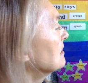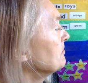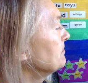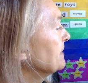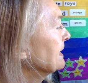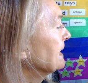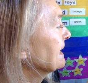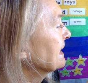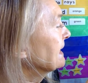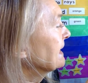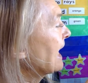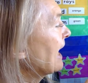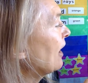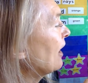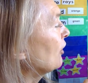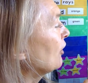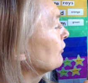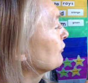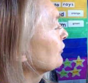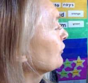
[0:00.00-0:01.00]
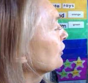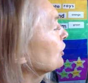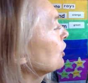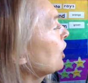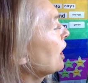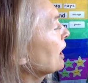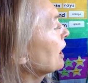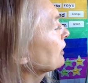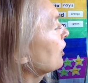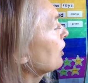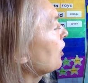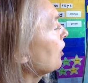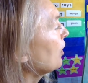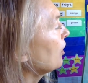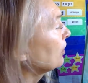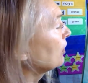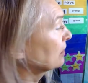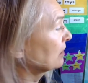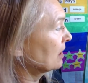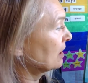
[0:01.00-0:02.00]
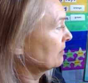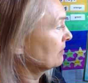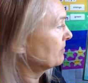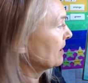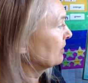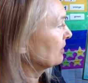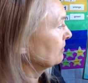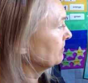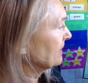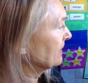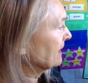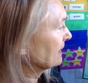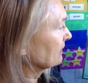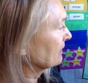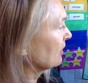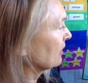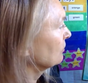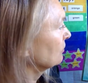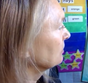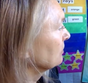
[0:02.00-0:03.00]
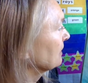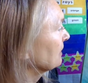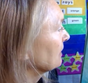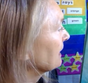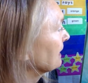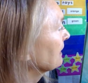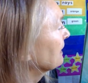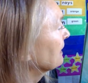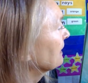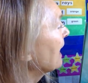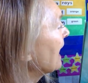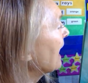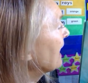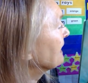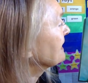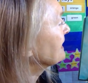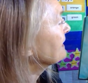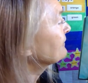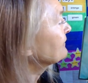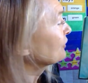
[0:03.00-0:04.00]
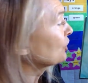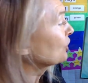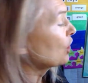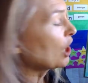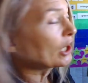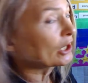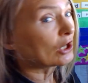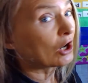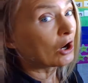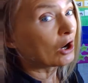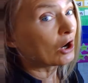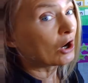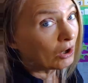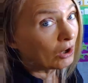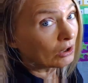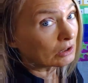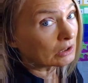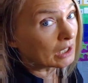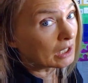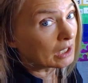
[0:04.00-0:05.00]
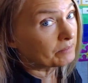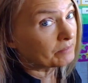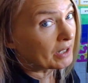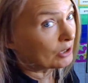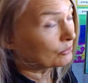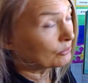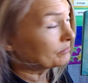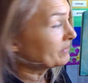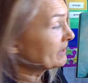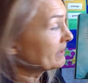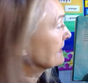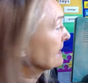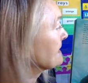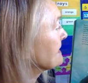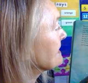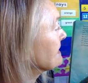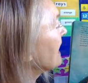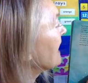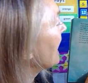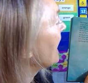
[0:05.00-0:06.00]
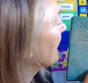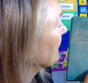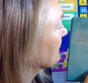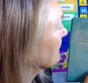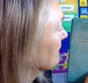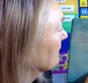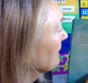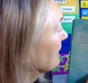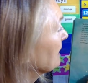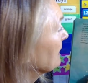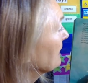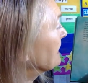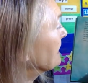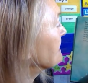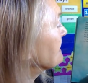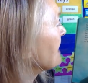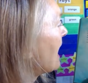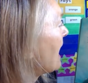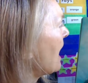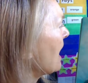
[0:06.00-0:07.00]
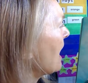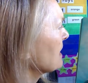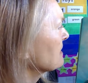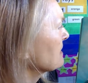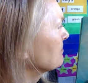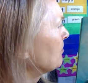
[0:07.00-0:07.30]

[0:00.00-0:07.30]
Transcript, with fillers: Big Al forgot all about being lonely, and he forgot all about being sad. His eyes